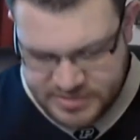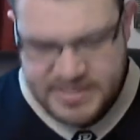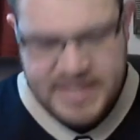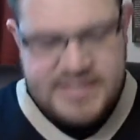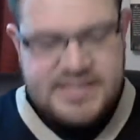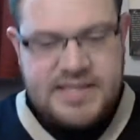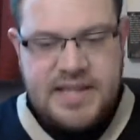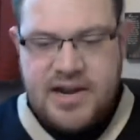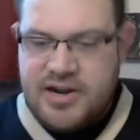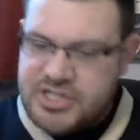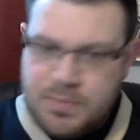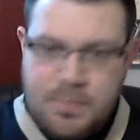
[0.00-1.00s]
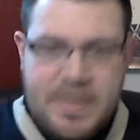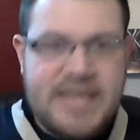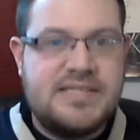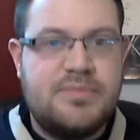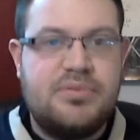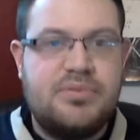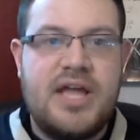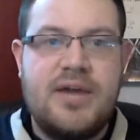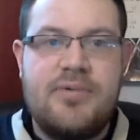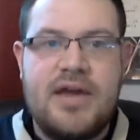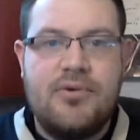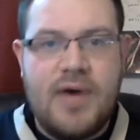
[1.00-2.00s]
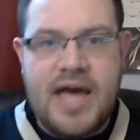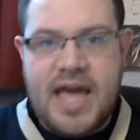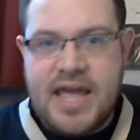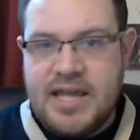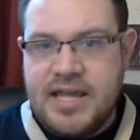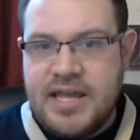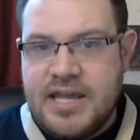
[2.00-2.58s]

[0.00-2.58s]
stays in there and just makes the play right away.